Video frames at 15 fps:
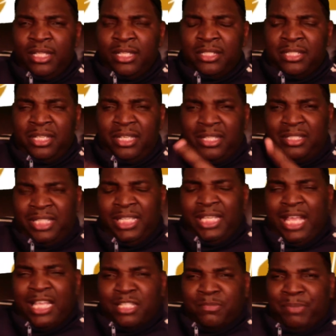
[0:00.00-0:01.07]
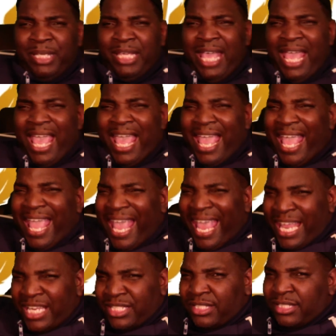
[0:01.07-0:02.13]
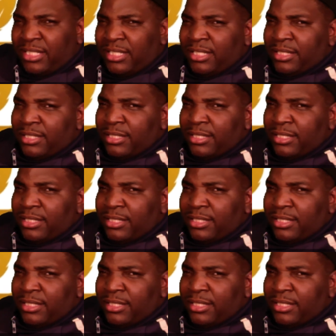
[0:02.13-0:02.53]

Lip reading: to the TSB agency